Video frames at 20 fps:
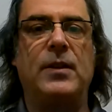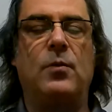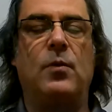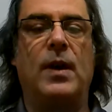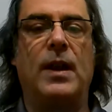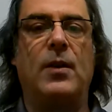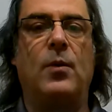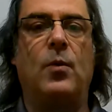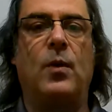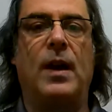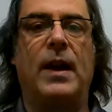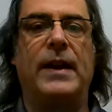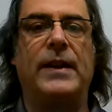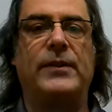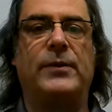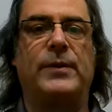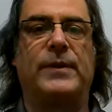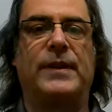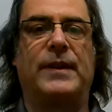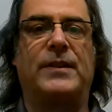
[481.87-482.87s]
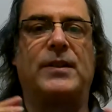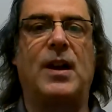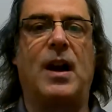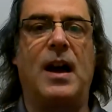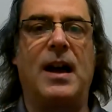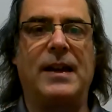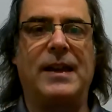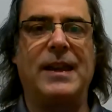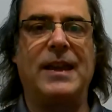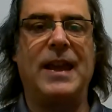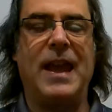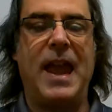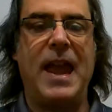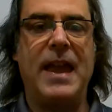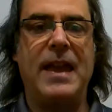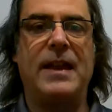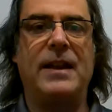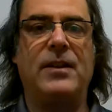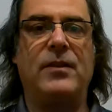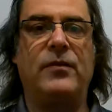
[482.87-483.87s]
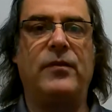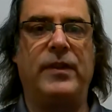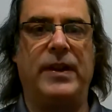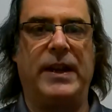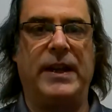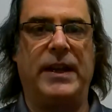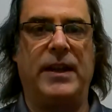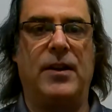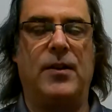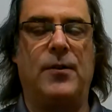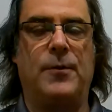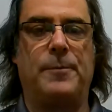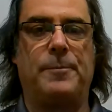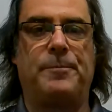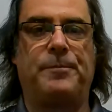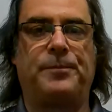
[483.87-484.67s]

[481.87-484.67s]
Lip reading: what it was a talking hand video